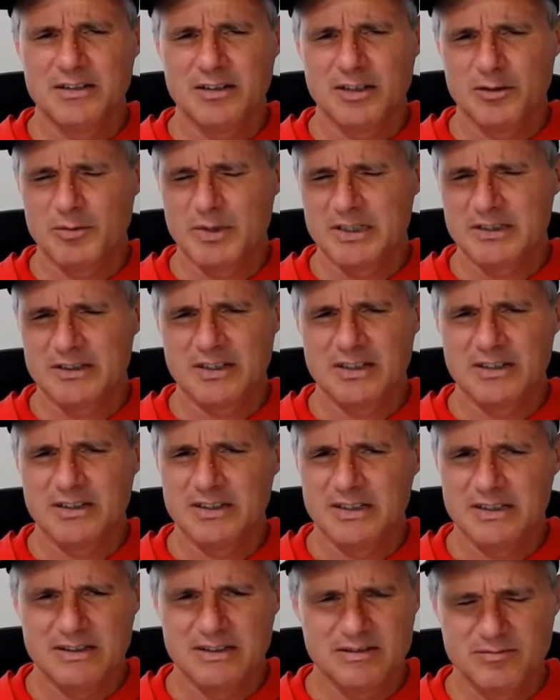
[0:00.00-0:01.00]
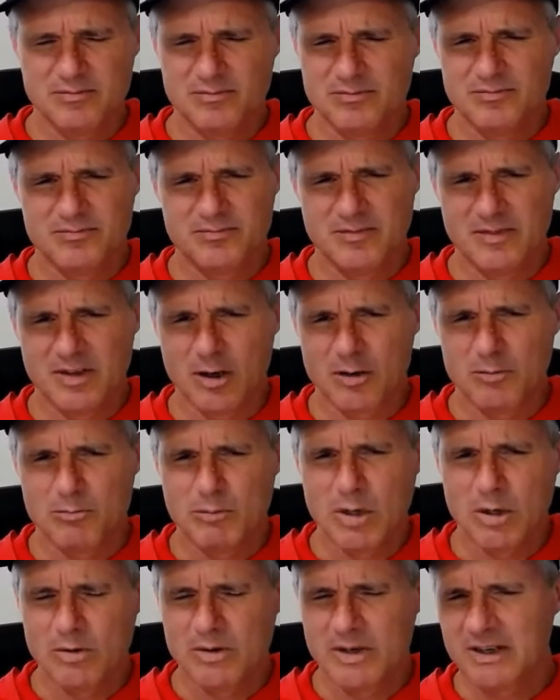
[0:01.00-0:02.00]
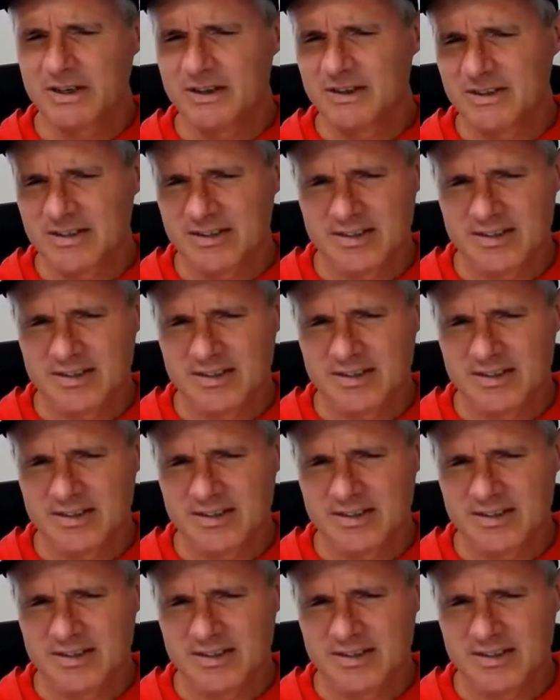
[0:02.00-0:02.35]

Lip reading: they basically are mowing